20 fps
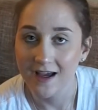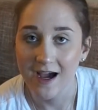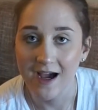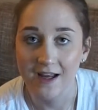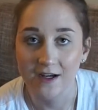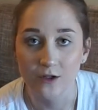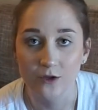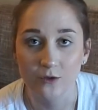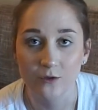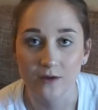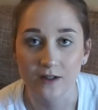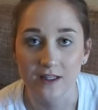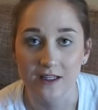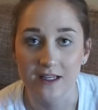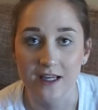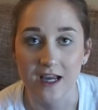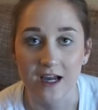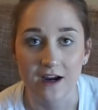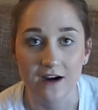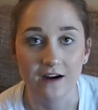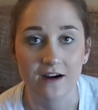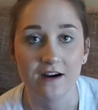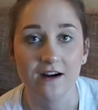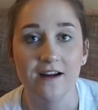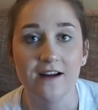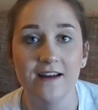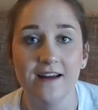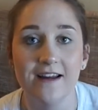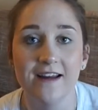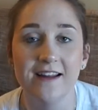I don't really care.
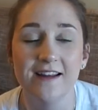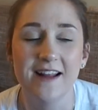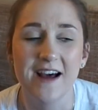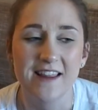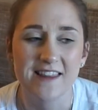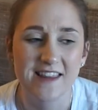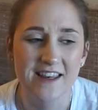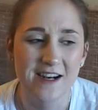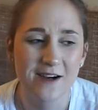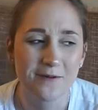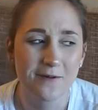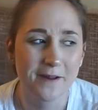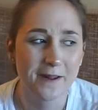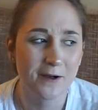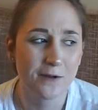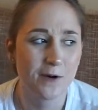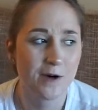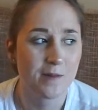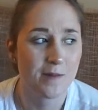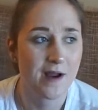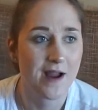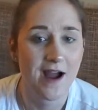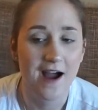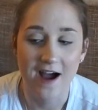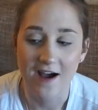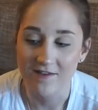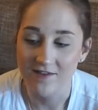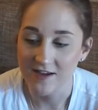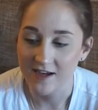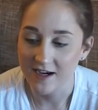Not that I really wear my
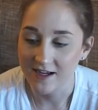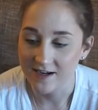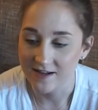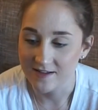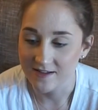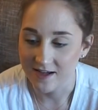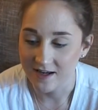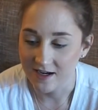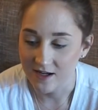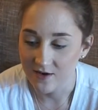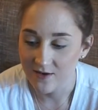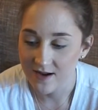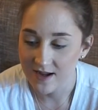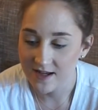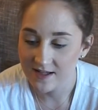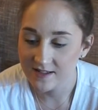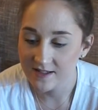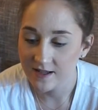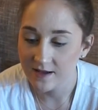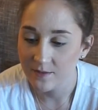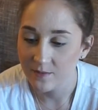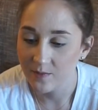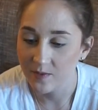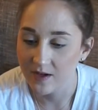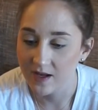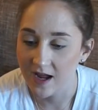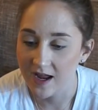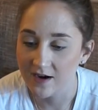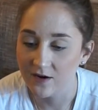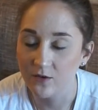Havaianas anyways,
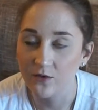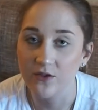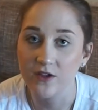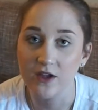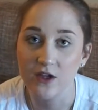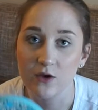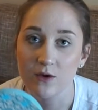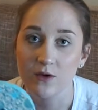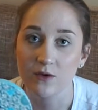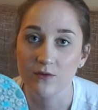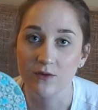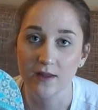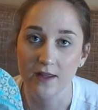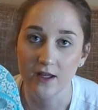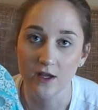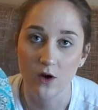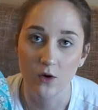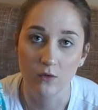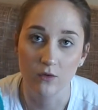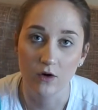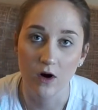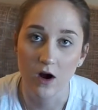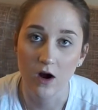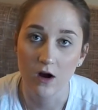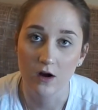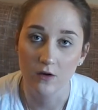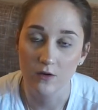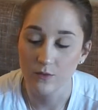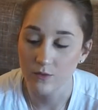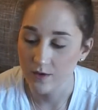but I don't think you can really go
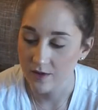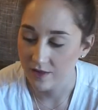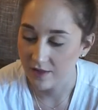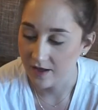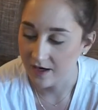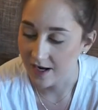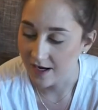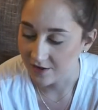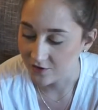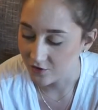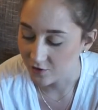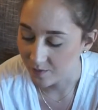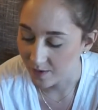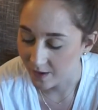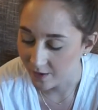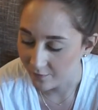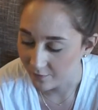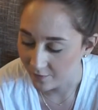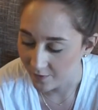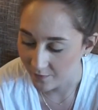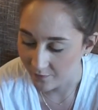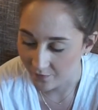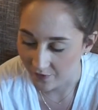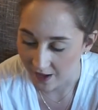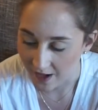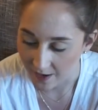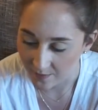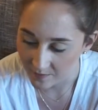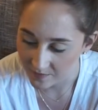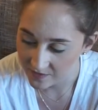wrong with an extra pair of
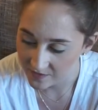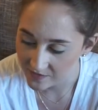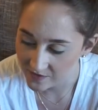flip-flops.